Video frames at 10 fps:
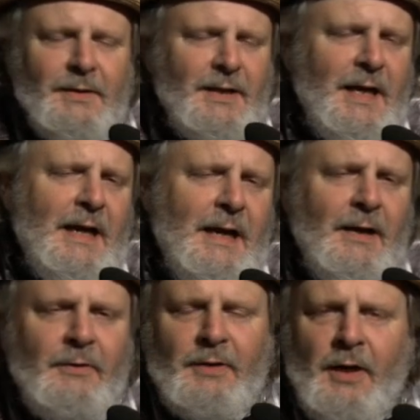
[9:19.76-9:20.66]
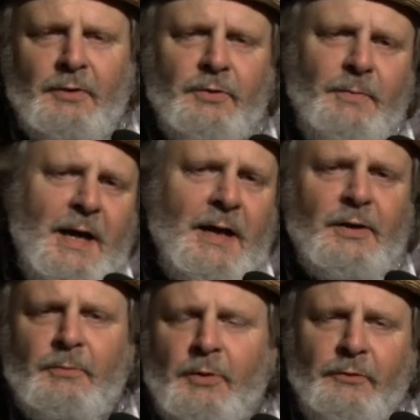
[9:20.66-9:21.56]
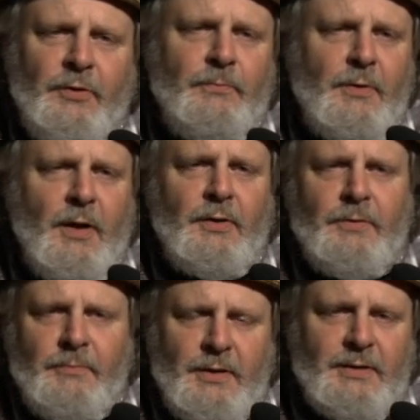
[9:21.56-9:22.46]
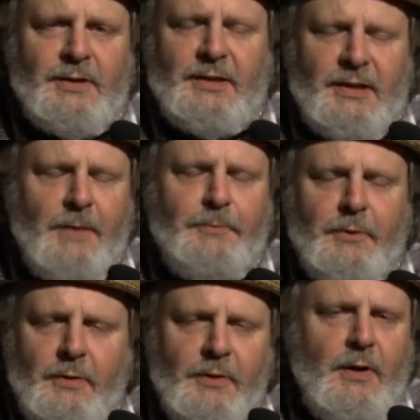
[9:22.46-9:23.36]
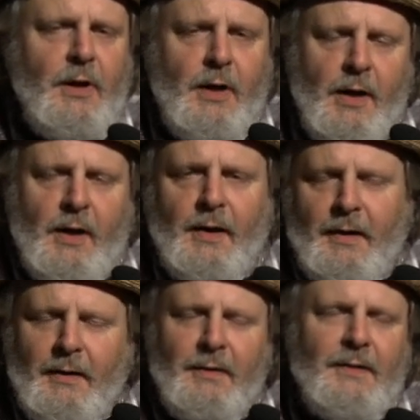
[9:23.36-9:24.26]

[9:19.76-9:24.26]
Down on the bottom of the muddy Mississippi, yeah.